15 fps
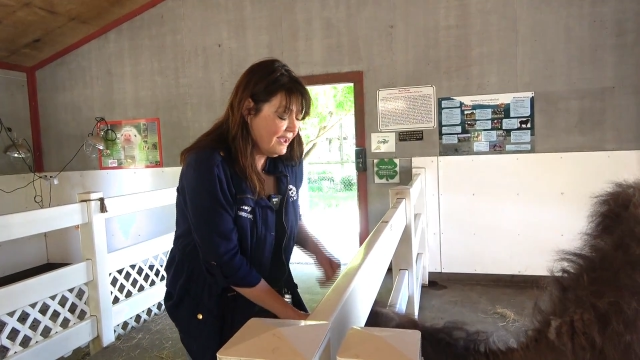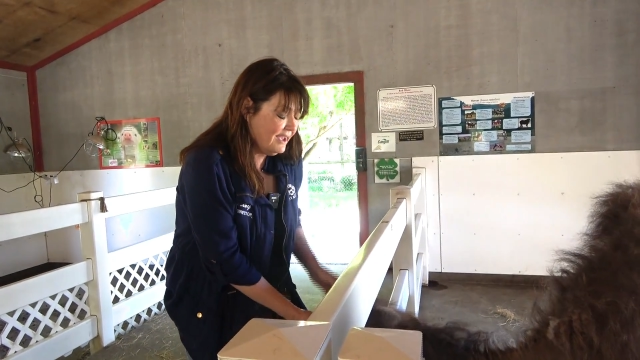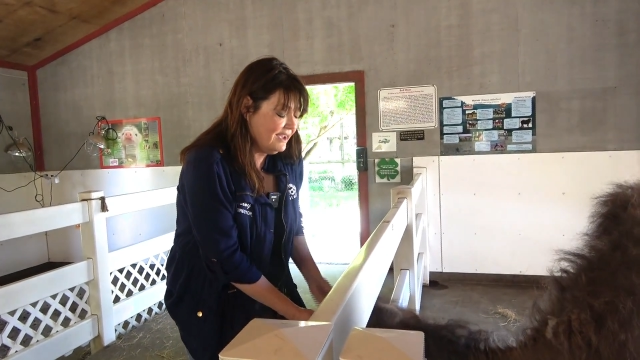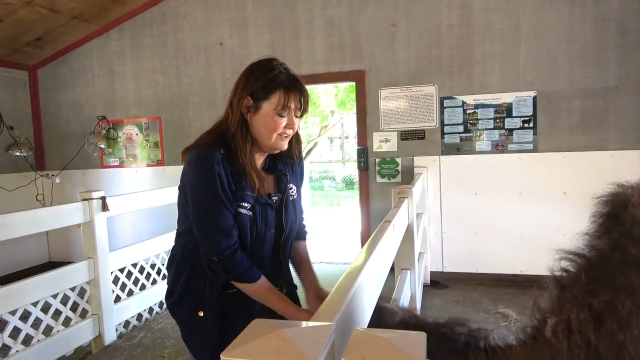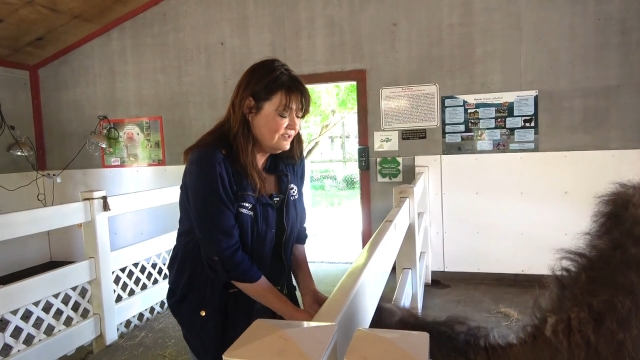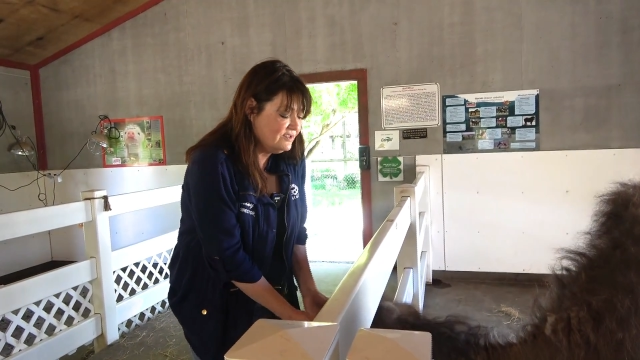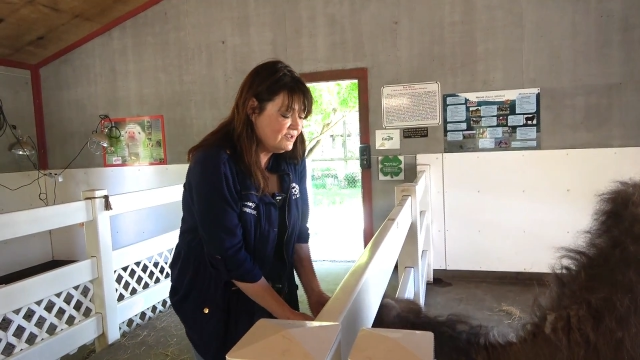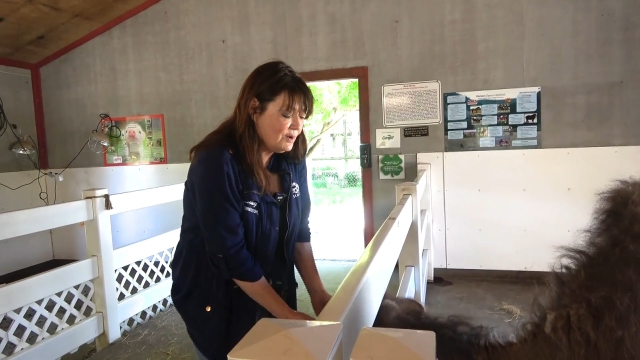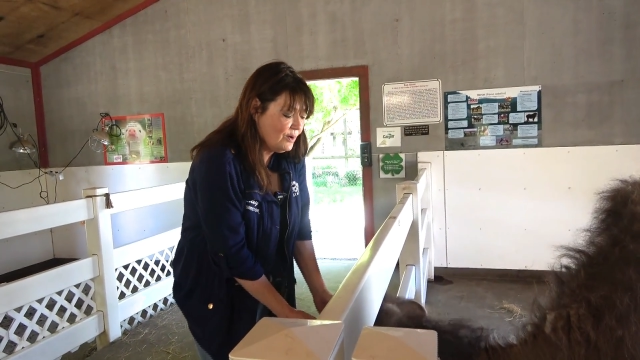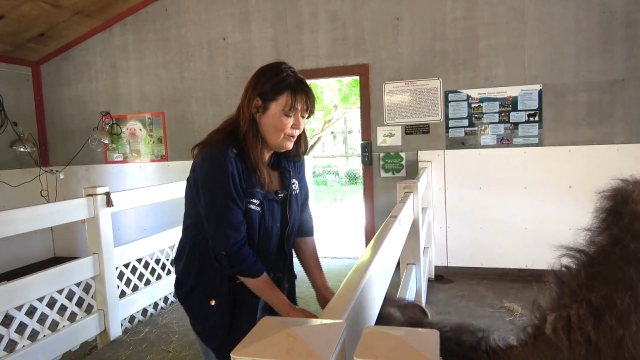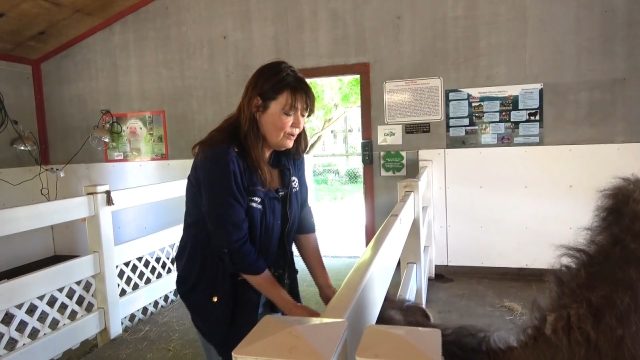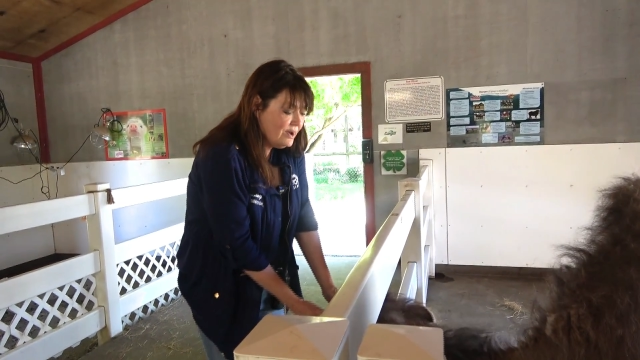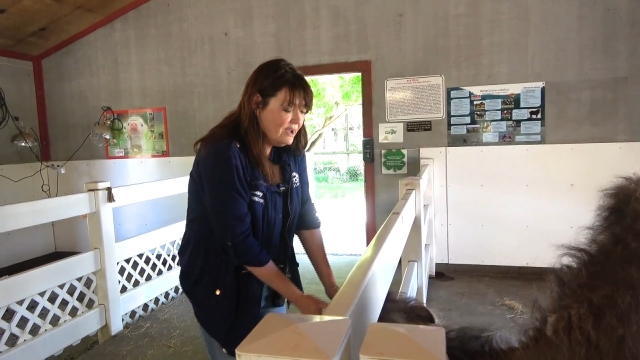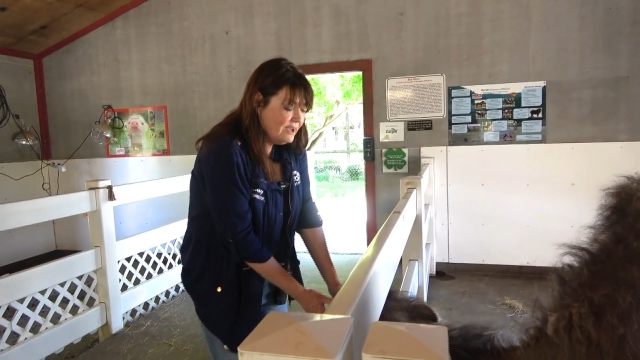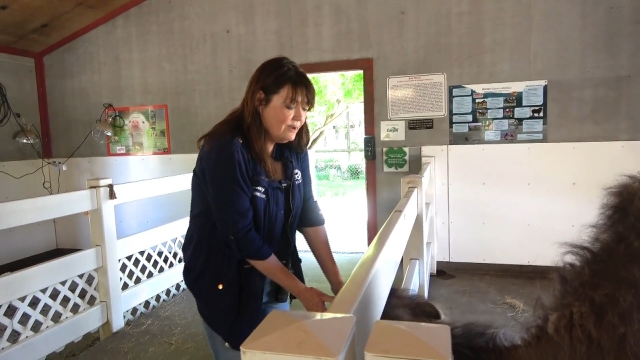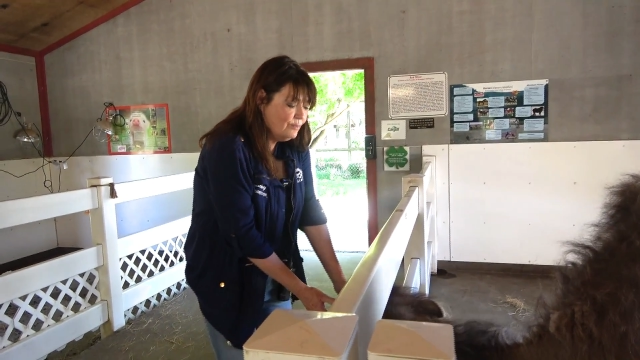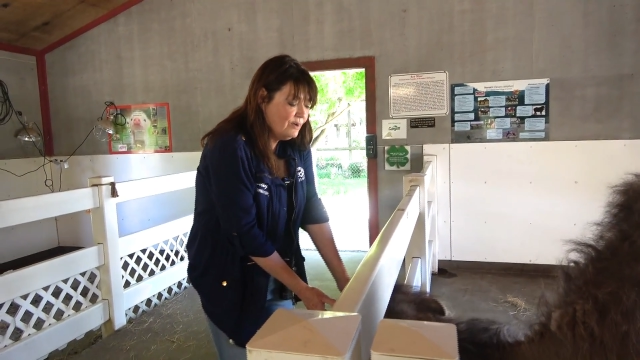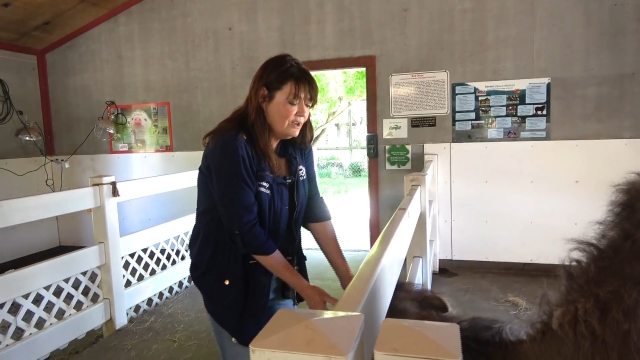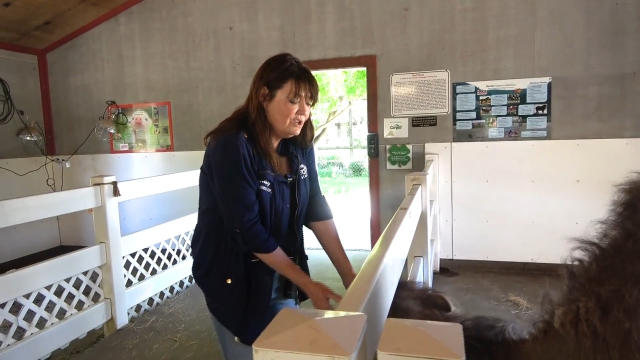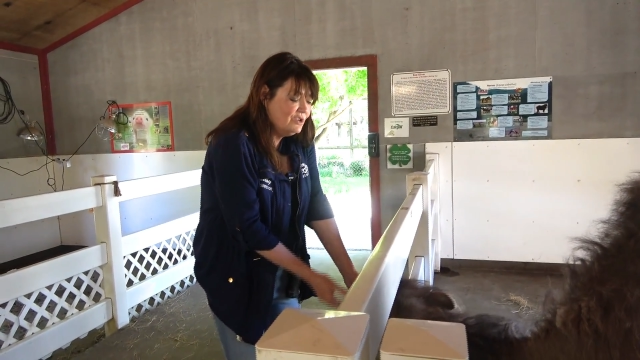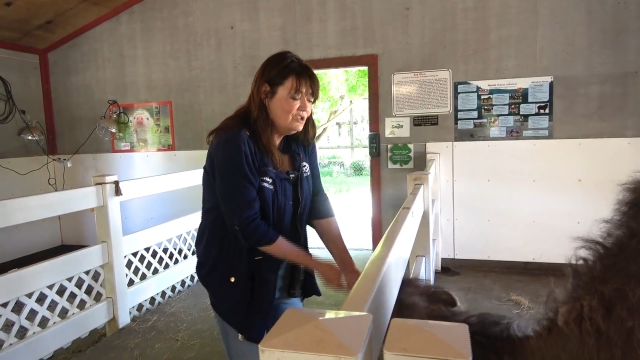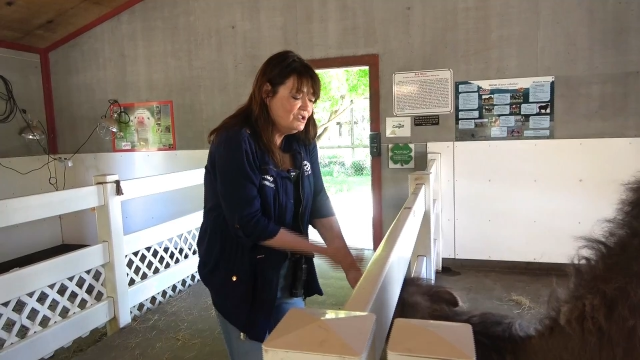And so
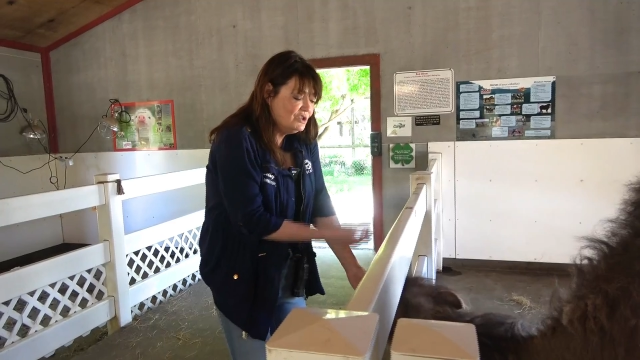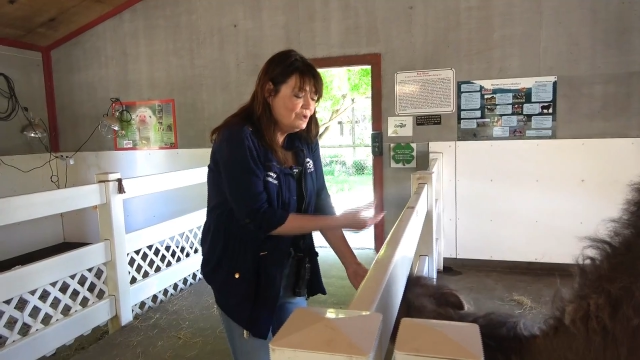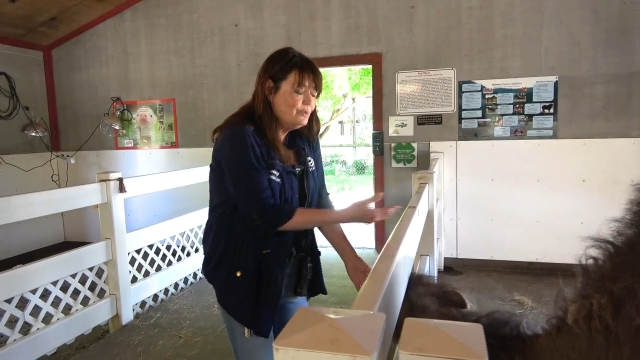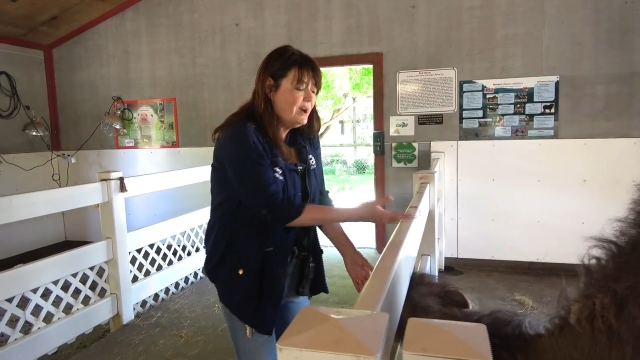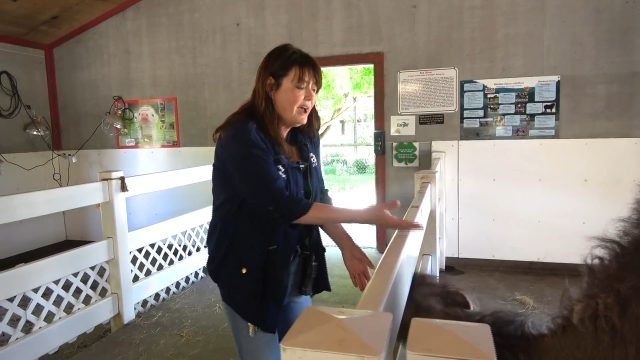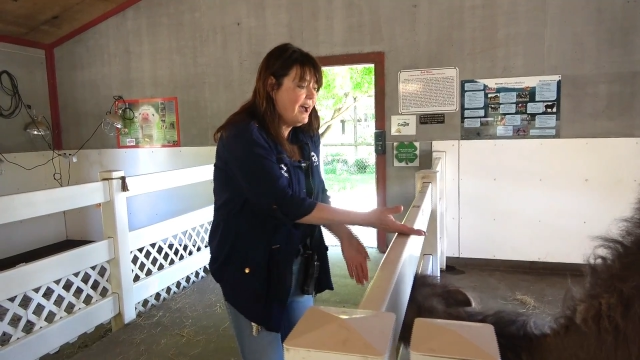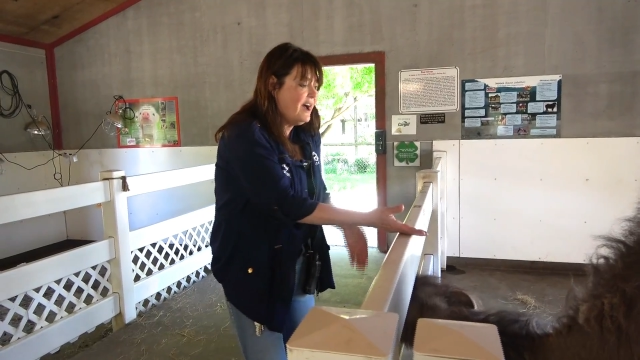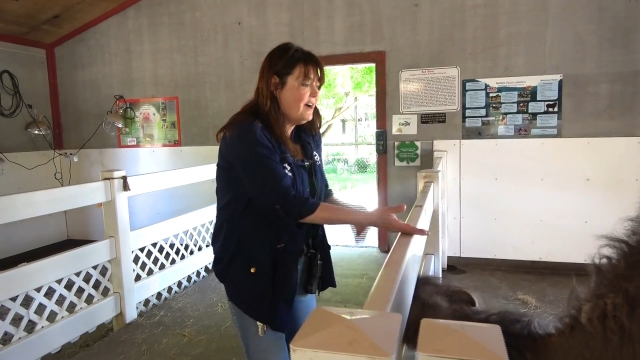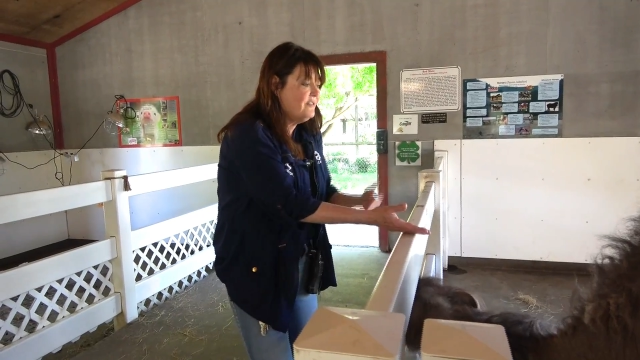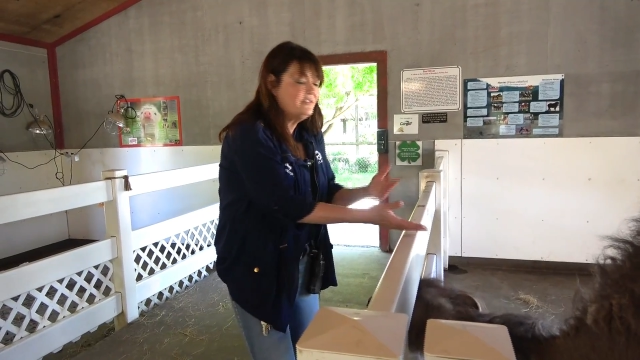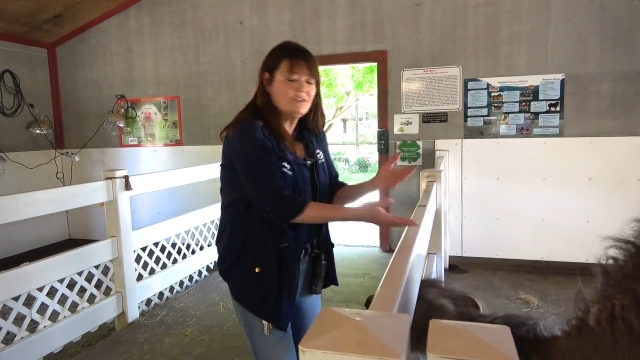when you do have